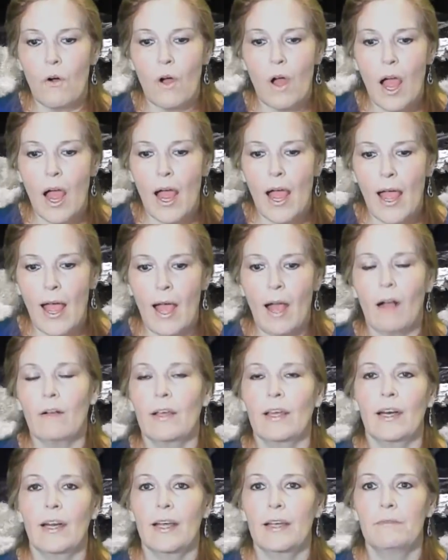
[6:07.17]
How
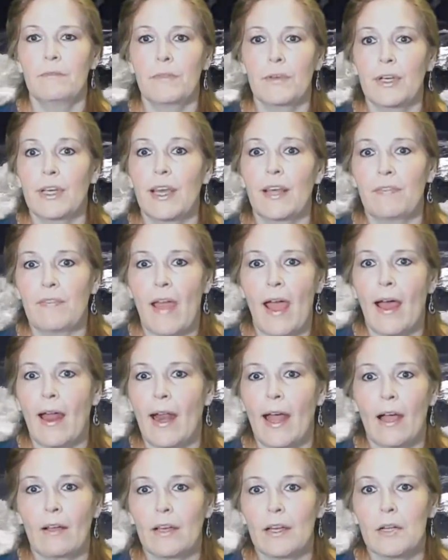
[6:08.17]
can I forget that?
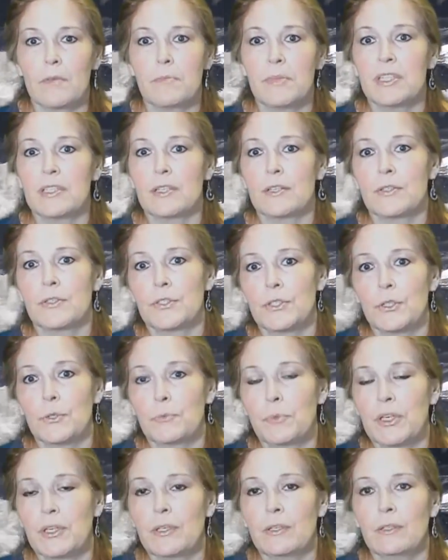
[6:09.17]
How could I be so
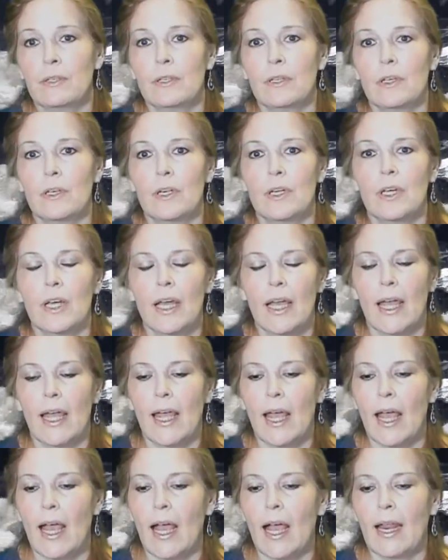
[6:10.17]
stupid?
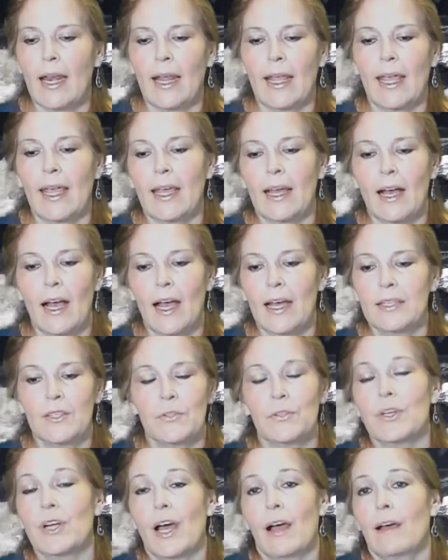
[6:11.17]
And I do
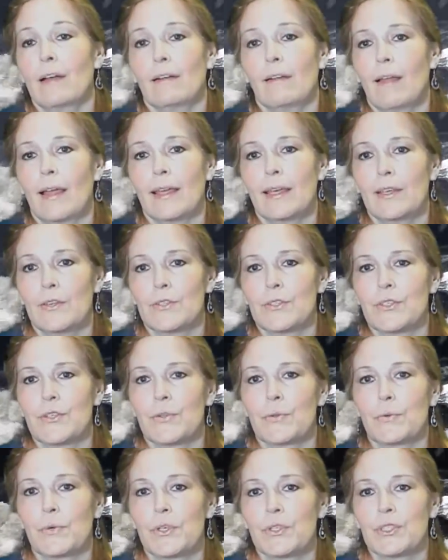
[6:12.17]
not like using
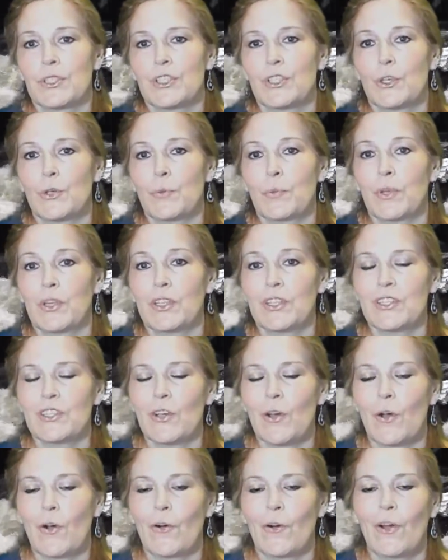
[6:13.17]
the word stupid,
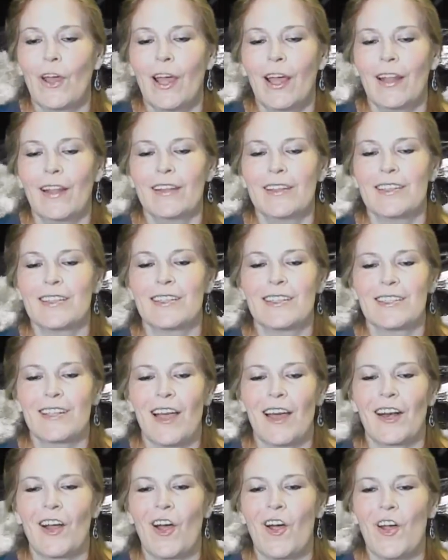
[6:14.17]
so this is
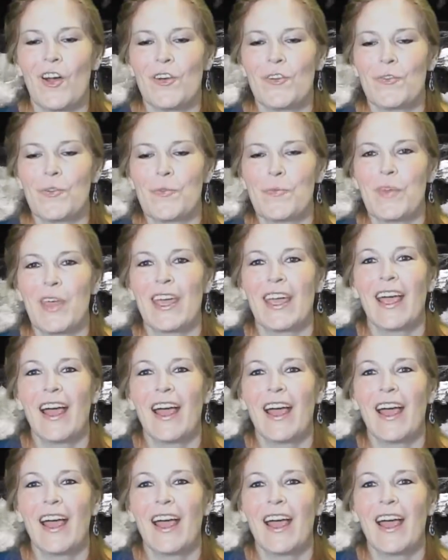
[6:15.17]
kind of hard for me.